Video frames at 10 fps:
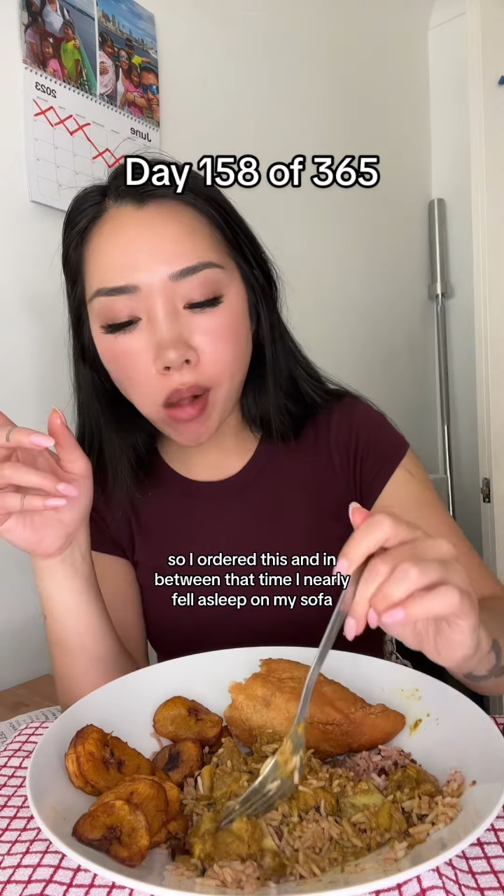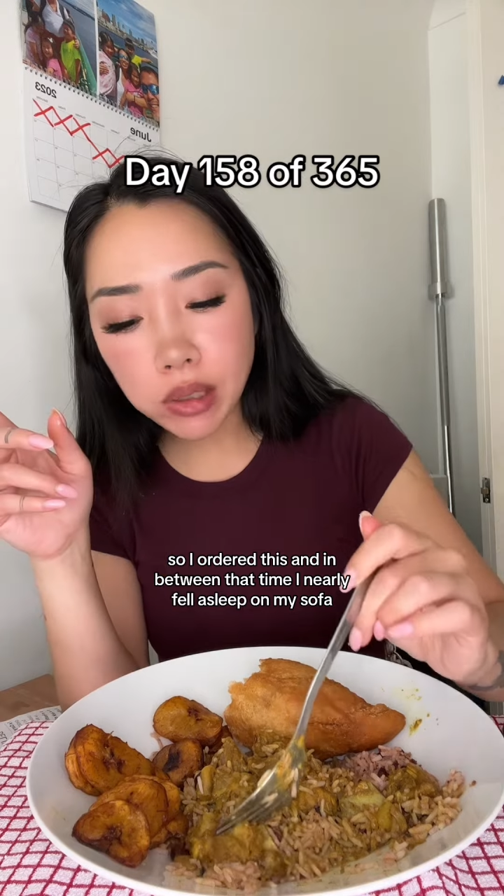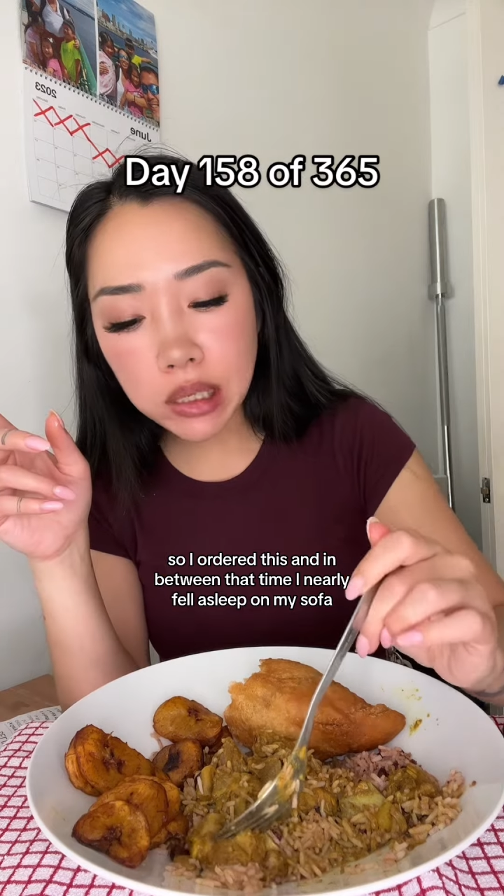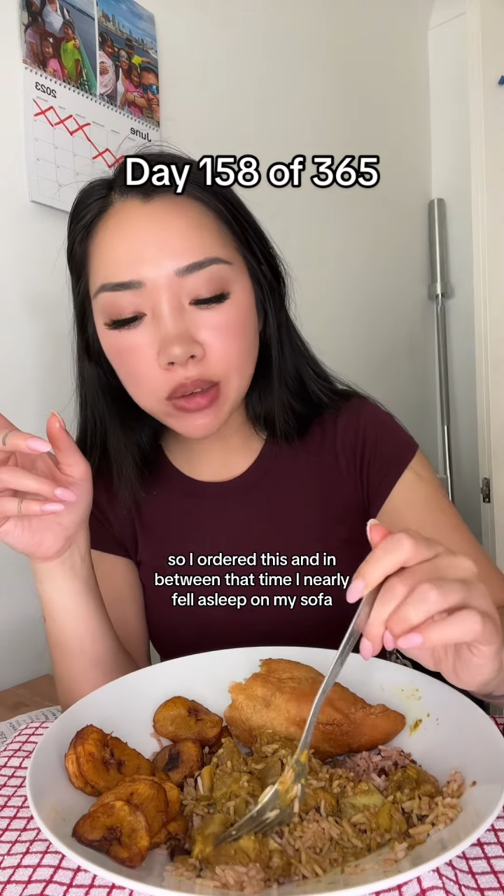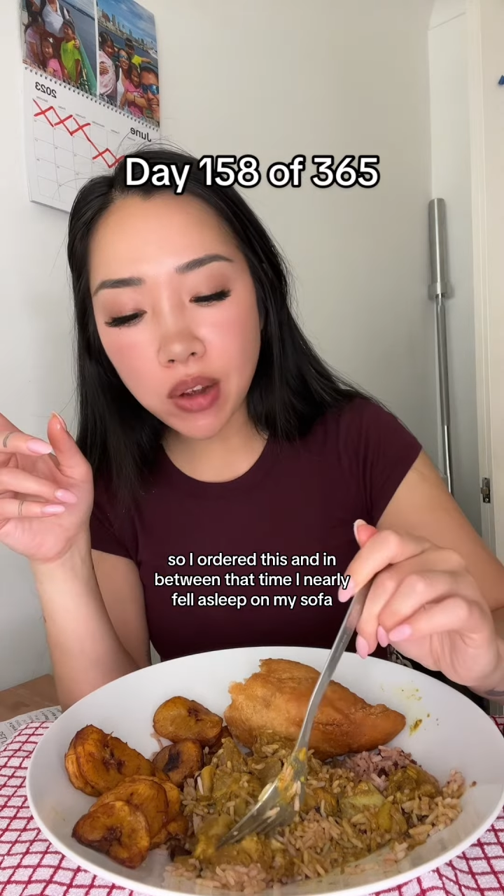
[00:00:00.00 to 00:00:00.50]
I
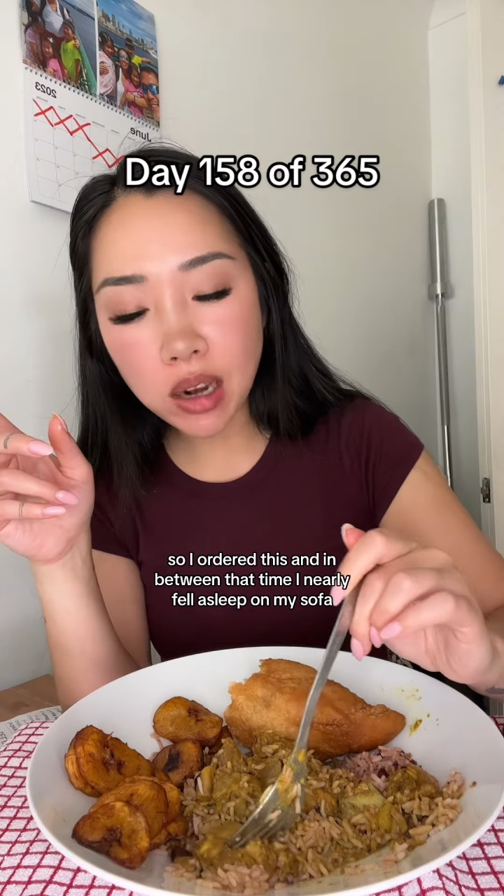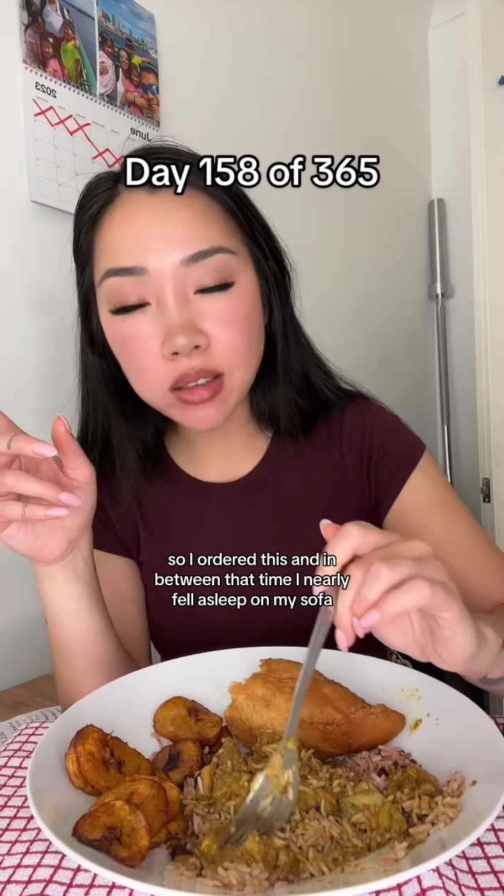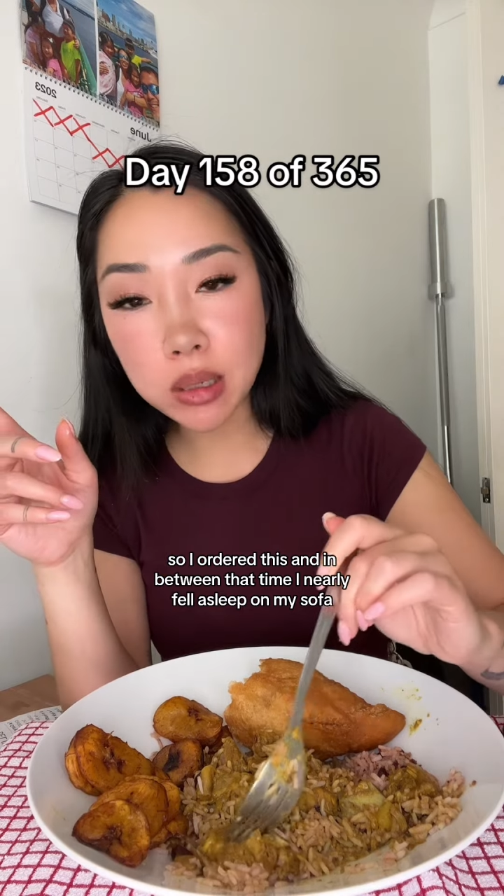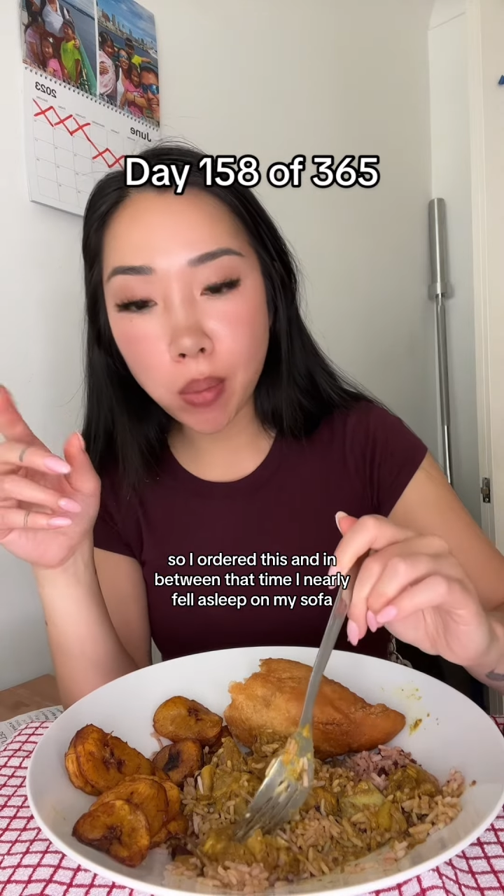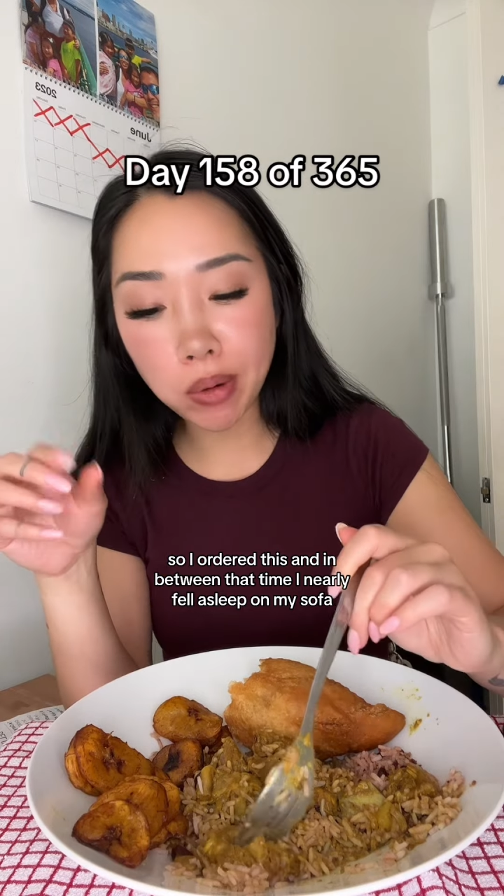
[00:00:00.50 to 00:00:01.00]
nearly fell
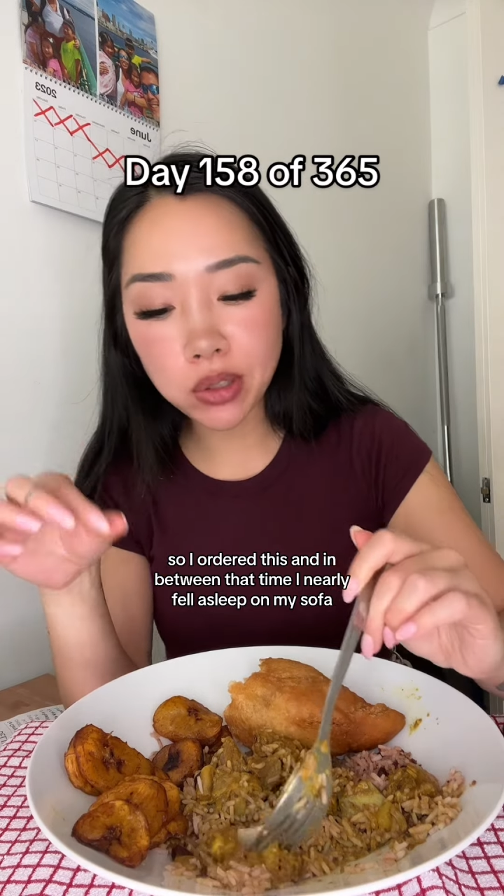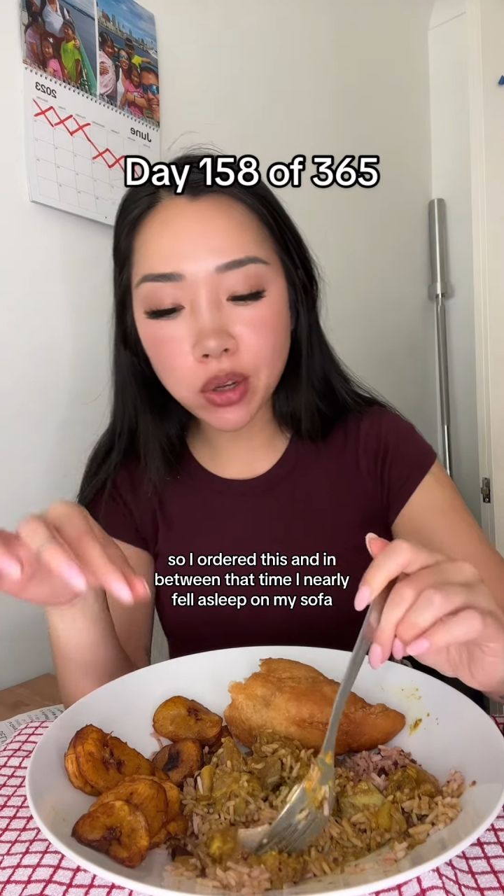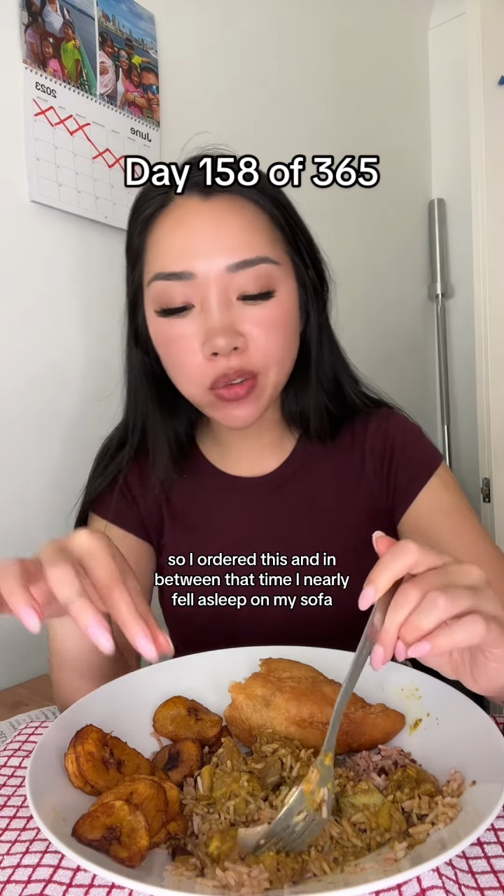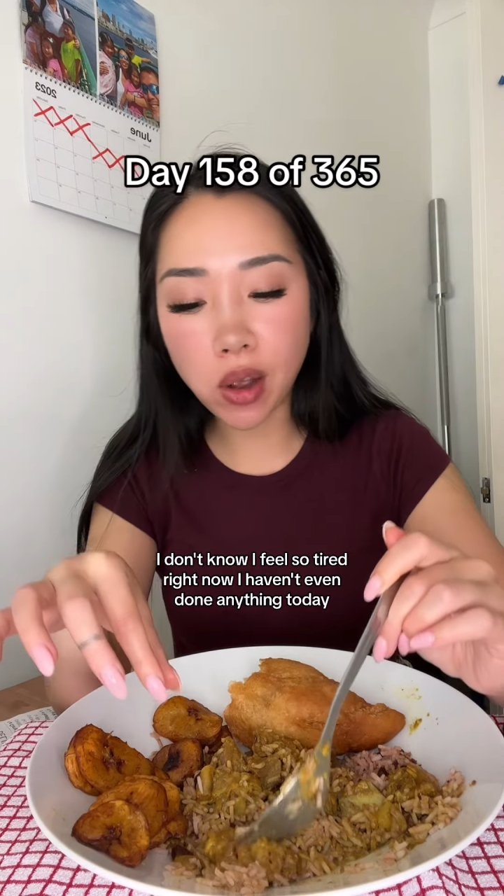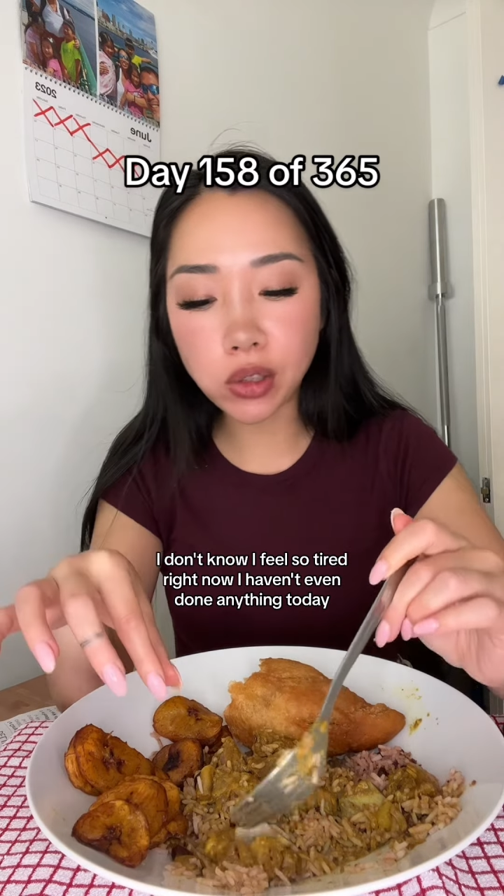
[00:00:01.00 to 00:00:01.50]
asleep on my sofa.